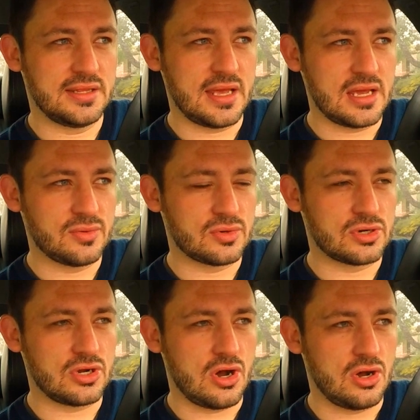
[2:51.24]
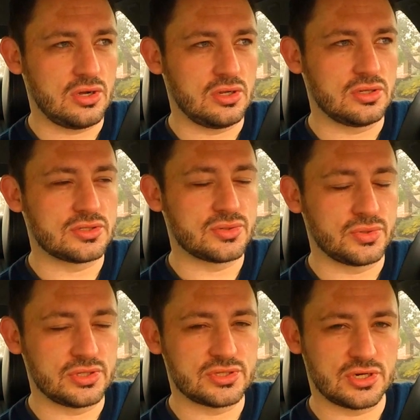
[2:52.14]
they were all
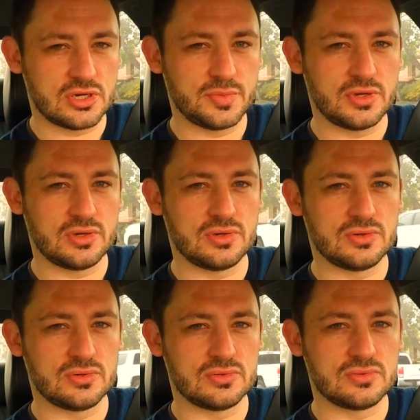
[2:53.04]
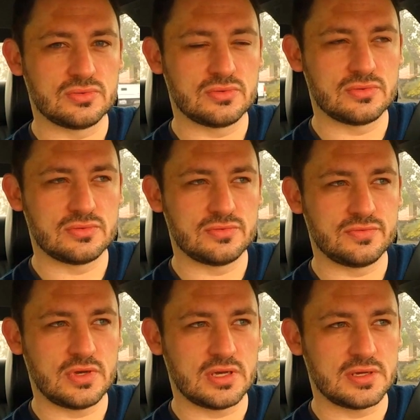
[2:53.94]
twin turbo
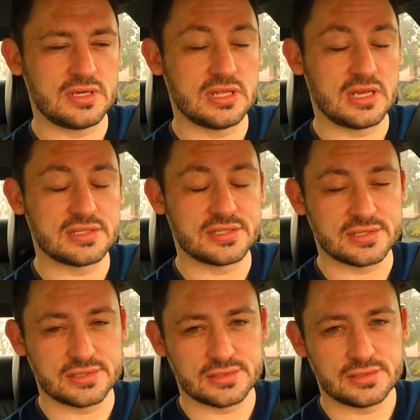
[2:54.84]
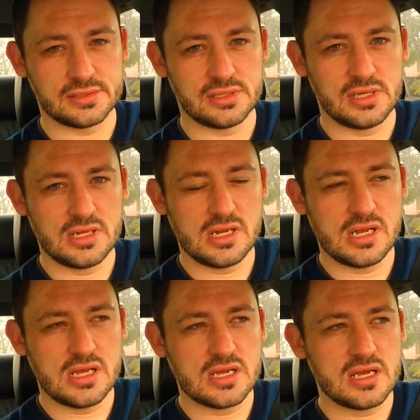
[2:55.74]
inline sixes.
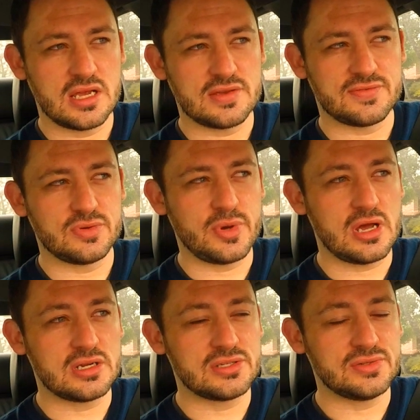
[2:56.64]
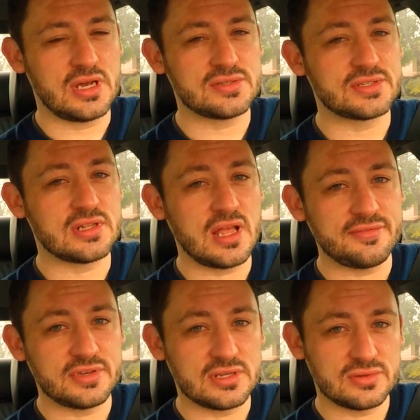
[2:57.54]
If you bought a
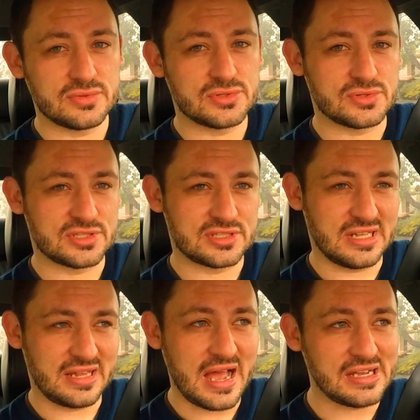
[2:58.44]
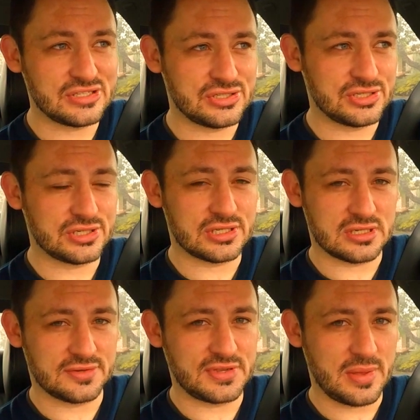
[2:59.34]
2011, which was the last
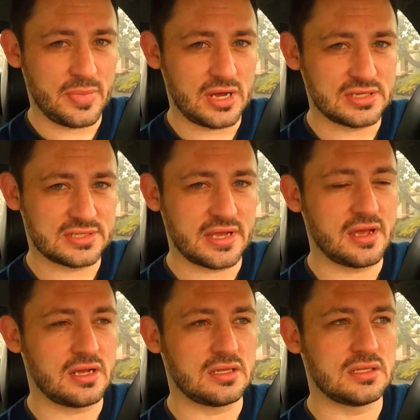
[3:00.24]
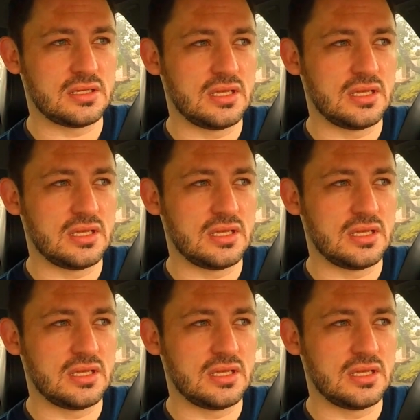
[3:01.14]
year of that body style,